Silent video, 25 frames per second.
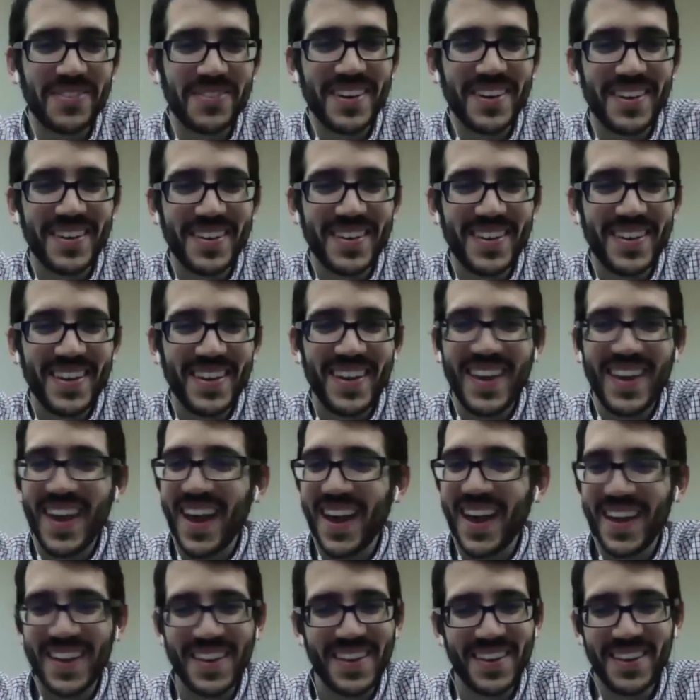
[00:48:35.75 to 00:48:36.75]
So
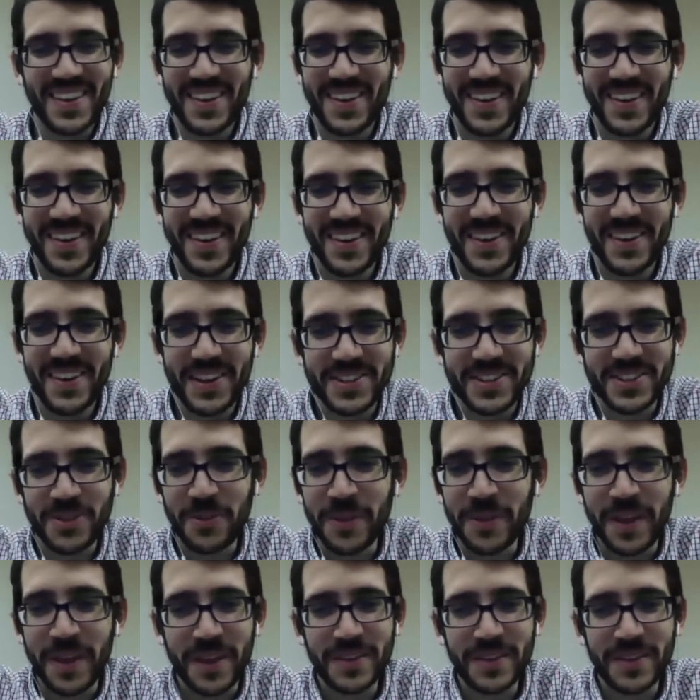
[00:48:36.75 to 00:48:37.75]
yeah, it's
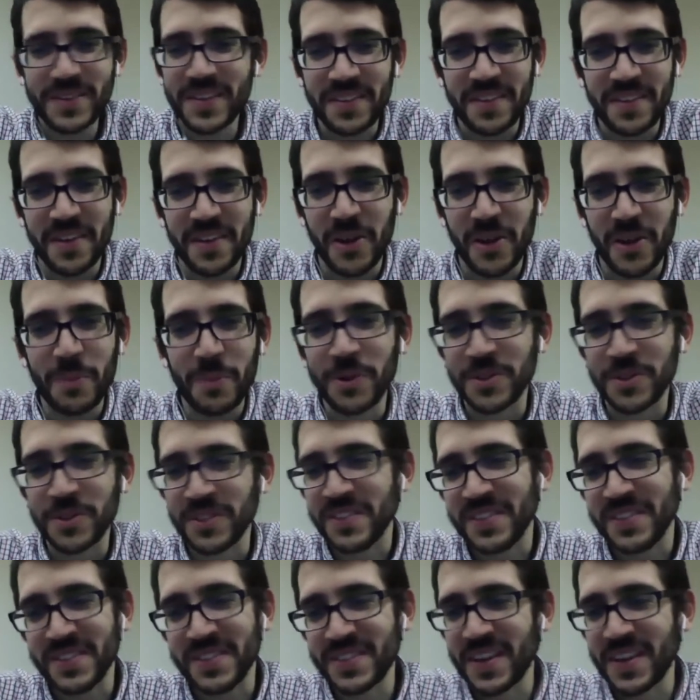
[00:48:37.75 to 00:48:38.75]
only a $60
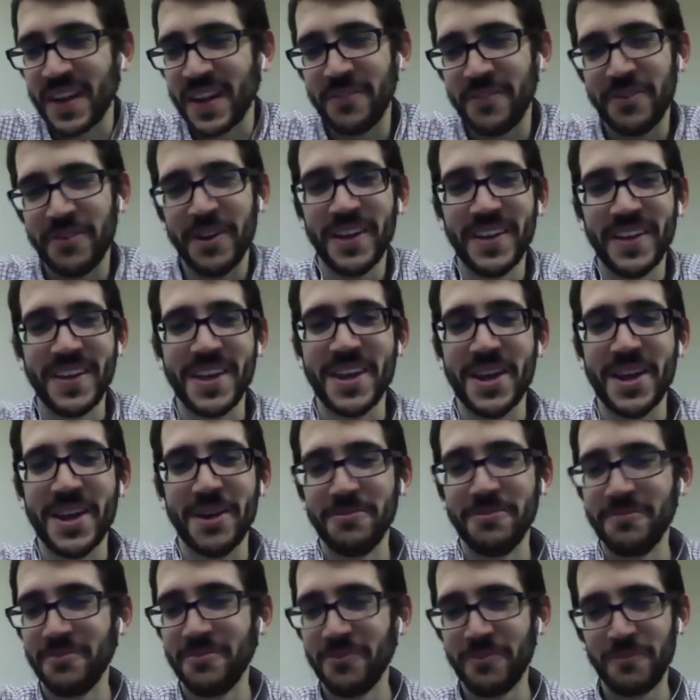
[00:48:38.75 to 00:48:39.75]
purchase instead of a
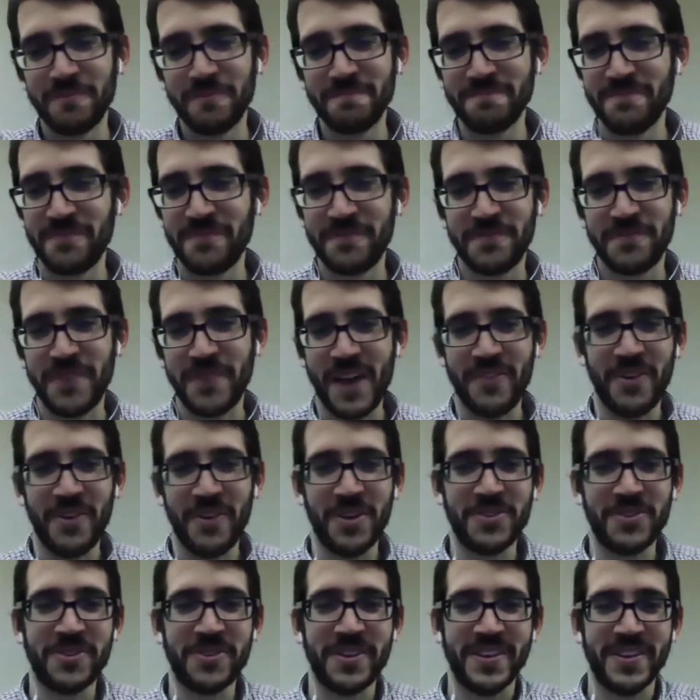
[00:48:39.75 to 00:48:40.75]

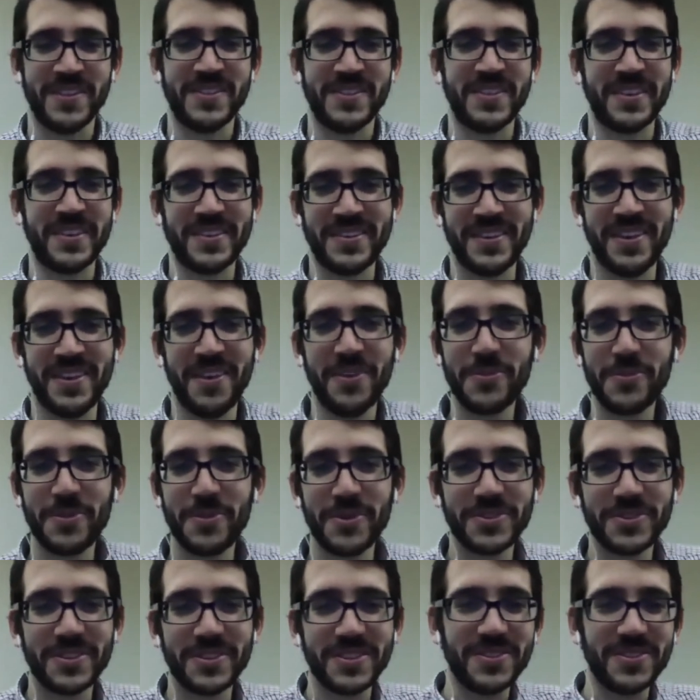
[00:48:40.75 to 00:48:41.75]
$560
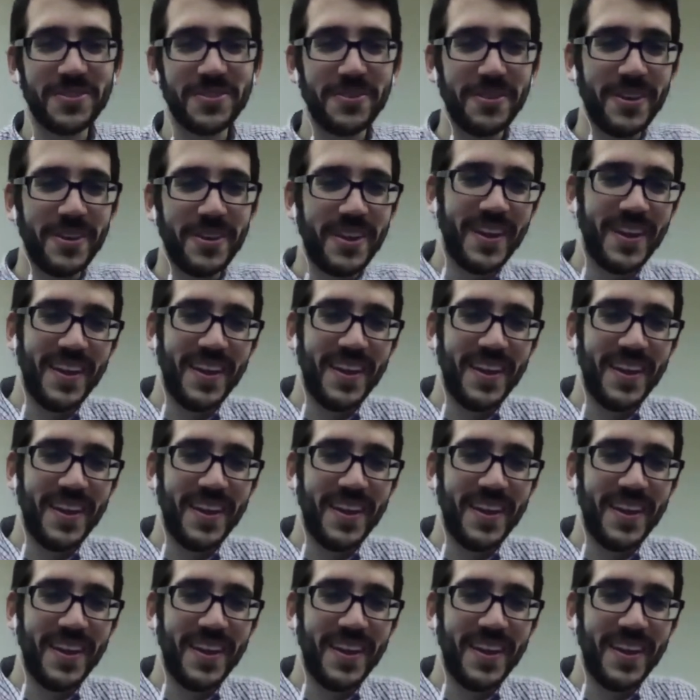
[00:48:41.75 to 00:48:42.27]
purchase, or